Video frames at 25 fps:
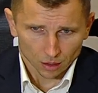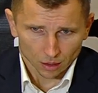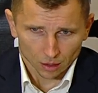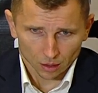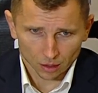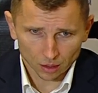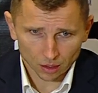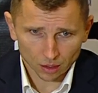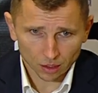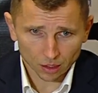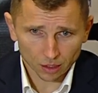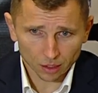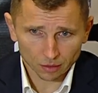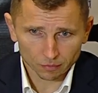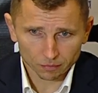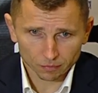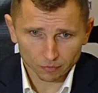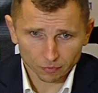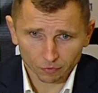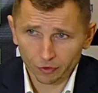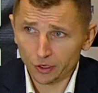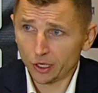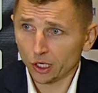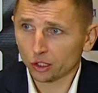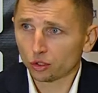
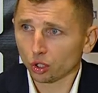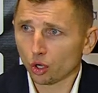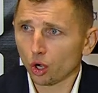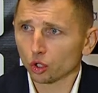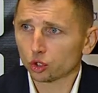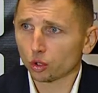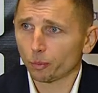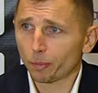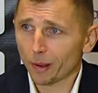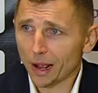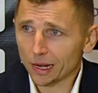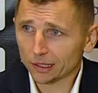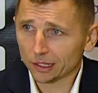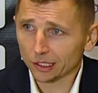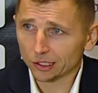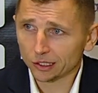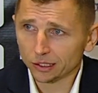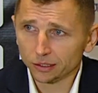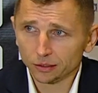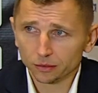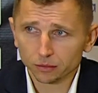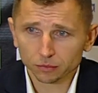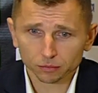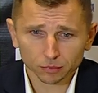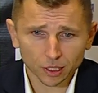we need to go to
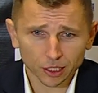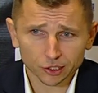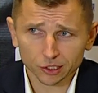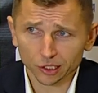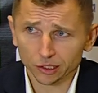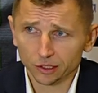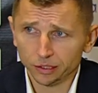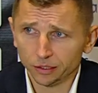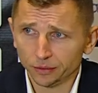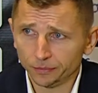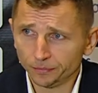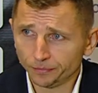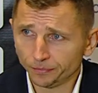practice, that's it.